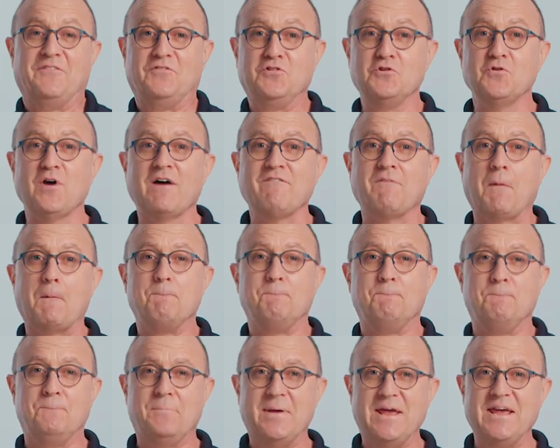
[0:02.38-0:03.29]
If you have a
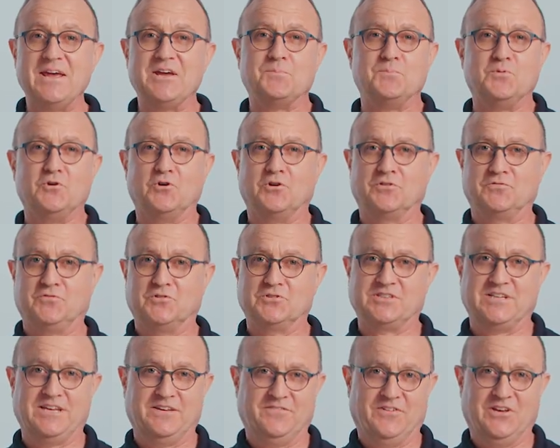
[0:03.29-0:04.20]
big, beautiful
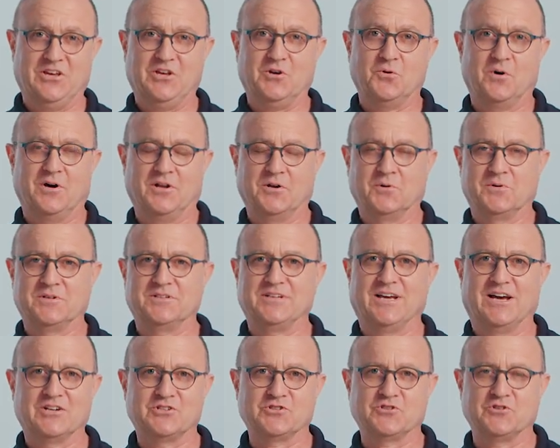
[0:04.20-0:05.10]
TV you want to
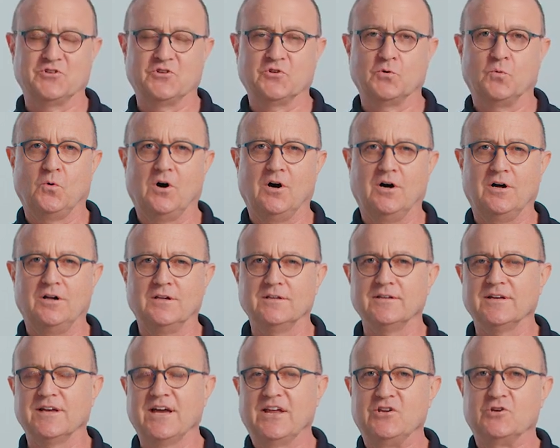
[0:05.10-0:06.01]
attach to the wall,
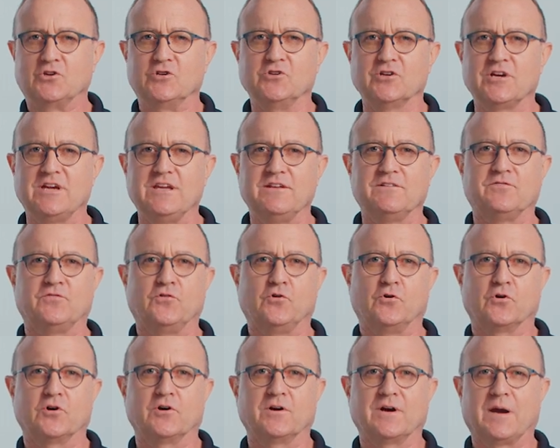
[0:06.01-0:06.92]
and you're looking
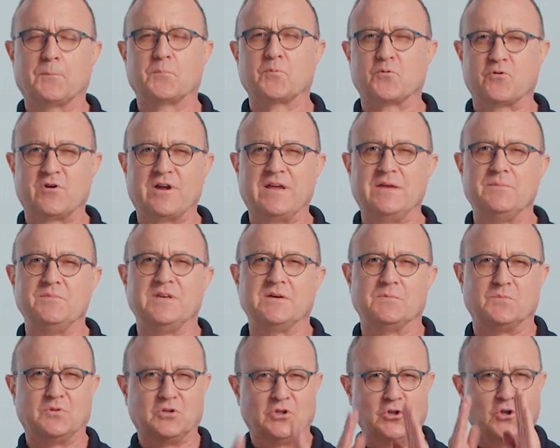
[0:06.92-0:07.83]
for a
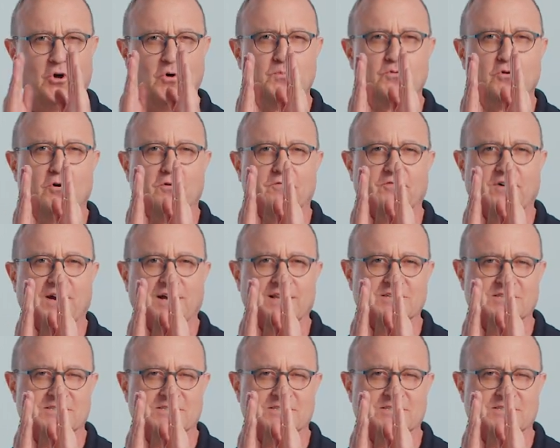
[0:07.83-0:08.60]
premium, low profile